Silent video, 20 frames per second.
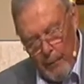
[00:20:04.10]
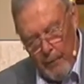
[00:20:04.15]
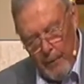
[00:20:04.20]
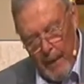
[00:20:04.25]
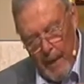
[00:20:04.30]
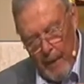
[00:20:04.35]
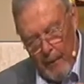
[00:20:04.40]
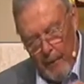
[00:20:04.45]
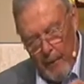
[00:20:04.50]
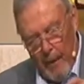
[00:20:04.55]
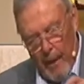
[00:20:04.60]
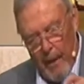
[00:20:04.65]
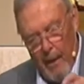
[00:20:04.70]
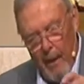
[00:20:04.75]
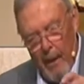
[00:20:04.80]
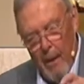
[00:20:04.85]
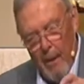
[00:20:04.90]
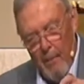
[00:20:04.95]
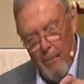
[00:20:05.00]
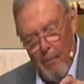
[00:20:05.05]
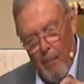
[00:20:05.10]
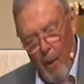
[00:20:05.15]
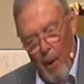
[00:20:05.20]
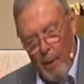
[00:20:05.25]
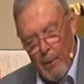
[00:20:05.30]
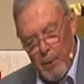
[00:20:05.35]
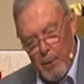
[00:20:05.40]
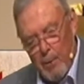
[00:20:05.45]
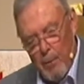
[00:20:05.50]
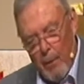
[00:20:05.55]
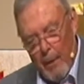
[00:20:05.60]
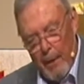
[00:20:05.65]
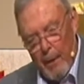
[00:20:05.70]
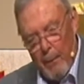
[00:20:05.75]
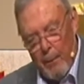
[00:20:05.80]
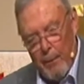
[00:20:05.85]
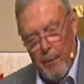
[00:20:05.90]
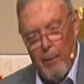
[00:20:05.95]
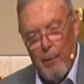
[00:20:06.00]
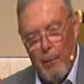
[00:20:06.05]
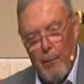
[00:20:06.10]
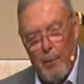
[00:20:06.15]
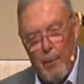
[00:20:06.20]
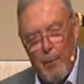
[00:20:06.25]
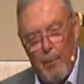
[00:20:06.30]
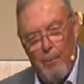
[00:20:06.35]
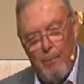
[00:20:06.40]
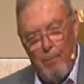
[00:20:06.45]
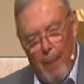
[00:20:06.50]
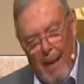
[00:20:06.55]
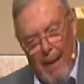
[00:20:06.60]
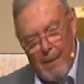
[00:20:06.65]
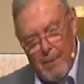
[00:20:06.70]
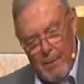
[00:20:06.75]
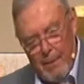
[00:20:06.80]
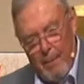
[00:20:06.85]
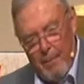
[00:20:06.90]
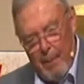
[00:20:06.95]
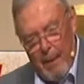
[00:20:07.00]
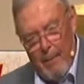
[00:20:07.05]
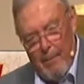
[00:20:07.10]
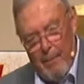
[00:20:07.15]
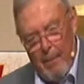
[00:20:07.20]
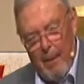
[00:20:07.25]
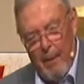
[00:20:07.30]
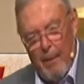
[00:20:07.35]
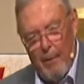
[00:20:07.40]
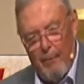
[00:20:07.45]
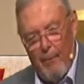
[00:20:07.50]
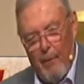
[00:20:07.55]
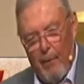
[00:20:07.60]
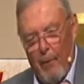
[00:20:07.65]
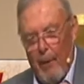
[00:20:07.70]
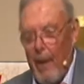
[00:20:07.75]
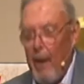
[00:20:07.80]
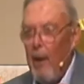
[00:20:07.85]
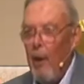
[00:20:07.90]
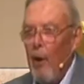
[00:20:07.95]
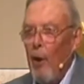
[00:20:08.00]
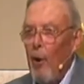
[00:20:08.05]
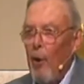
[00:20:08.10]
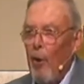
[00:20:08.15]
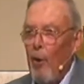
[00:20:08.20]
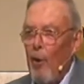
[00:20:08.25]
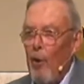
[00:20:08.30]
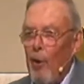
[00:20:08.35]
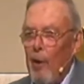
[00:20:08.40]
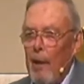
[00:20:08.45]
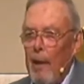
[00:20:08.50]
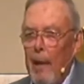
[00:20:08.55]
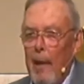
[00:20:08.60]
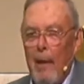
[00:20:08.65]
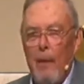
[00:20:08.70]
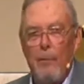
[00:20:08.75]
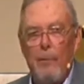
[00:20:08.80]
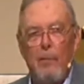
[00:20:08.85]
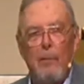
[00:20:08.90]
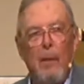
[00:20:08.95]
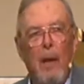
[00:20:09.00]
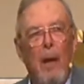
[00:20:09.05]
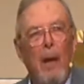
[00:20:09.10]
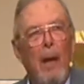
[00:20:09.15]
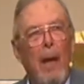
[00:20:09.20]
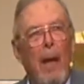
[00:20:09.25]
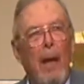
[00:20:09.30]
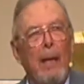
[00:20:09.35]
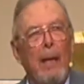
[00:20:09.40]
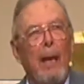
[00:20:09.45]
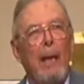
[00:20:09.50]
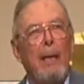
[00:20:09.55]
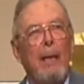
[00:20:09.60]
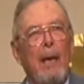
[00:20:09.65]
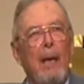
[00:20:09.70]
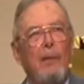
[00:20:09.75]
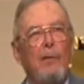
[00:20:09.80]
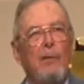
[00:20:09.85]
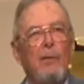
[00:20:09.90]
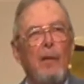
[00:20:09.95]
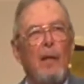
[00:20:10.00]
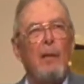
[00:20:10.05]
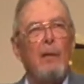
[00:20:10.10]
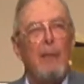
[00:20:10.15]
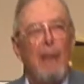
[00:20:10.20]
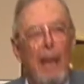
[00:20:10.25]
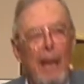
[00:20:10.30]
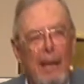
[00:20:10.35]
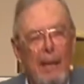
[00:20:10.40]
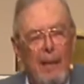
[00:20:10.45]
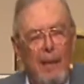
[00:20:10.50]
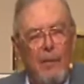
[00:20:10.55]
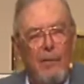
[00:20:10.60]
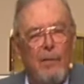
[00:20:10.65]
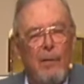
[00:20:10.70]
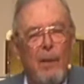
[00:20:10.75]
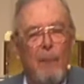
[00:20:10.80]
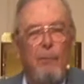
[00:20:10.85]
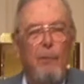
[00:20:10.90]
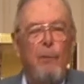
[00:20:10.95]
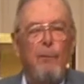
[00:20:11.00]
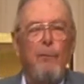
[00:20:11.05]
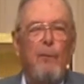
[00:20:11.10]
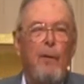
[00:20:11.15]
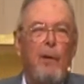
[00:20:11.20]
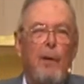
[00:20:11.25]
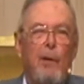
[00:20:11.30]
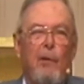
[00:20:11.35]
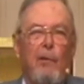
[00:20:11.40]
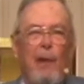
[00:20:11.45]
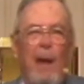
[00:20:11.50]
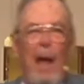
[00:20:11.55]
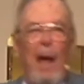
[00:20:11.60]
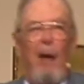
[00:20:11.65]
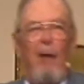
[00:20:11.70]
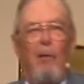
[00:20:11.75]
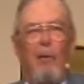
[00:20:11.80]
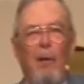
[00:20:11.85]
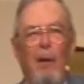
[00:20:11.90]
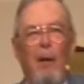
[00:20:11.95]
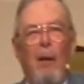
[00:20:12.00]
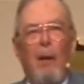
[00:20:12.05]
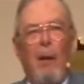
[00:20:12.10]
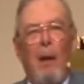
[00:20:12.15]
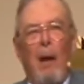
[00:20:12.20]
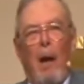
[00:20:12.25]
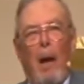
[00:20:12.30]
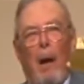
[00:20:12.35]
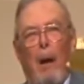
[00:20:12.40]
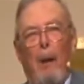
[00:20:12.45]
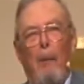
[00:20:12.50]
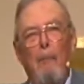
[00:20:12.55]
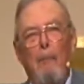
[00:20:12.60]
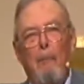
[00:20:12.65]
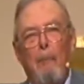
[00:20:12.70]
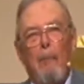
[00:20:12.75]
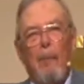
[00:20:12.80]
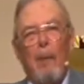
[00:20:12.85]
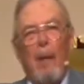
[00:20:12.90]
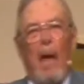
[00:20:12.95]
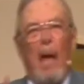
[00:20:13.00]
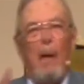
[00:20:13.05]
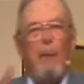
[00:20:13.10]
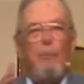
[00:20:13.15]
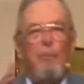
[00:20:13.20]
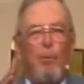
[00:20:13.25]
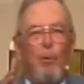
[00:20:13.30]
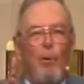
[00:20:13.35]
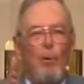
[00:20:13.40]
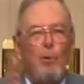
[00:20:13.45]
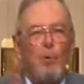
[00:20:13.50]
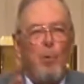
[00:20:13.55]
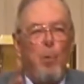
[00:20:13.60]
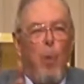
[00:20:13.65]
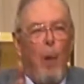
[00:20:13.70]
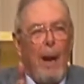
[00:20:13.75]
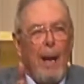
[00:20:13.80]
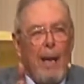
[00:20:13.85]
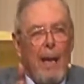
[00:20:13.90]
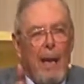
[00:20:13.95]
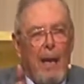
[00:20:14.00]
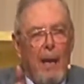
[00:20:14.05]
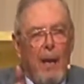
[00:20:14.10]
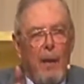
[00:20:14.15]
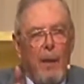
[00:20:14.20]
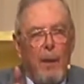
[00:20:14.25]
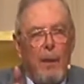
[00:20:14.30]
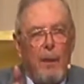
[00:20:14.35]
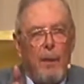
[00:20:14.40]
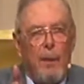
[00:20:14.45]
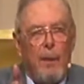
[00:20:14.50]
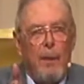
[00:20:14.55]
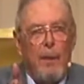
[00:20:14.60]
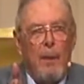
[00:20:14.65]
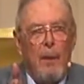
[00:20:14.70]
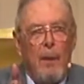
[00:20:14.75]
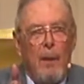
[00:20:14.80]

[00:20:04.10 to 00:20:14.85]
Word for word: Saturday, March 23rd could possibly be the very earliest. And I guess the latest, if you figure it out, um, April 20th